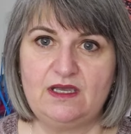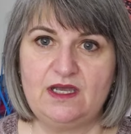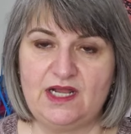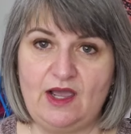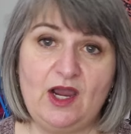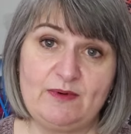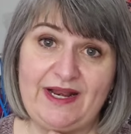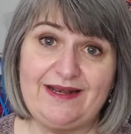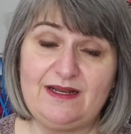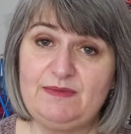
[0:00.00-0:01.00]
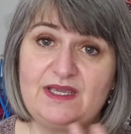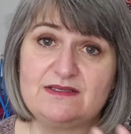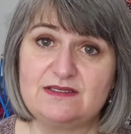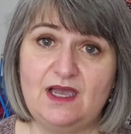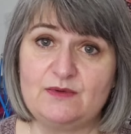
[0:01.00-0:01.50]
and I hibernated it
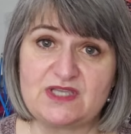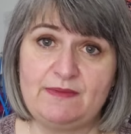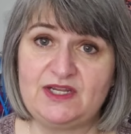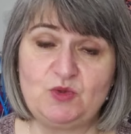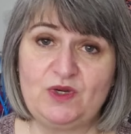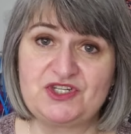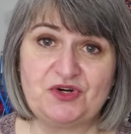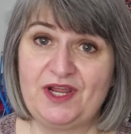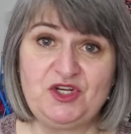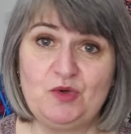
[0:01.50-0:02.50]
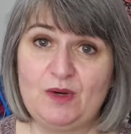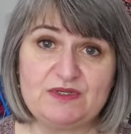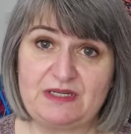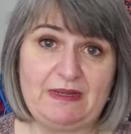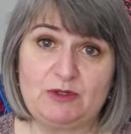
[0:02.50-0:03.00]
because I was coming into winter and I knew I
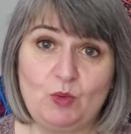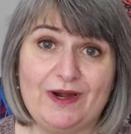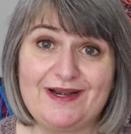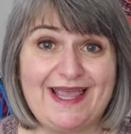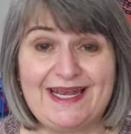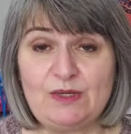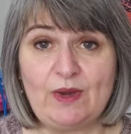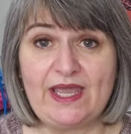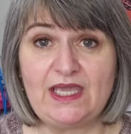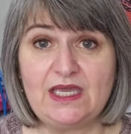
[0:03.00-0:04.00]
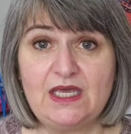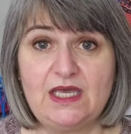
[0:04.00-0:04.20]
wasn't gonna be able to wear it anyway.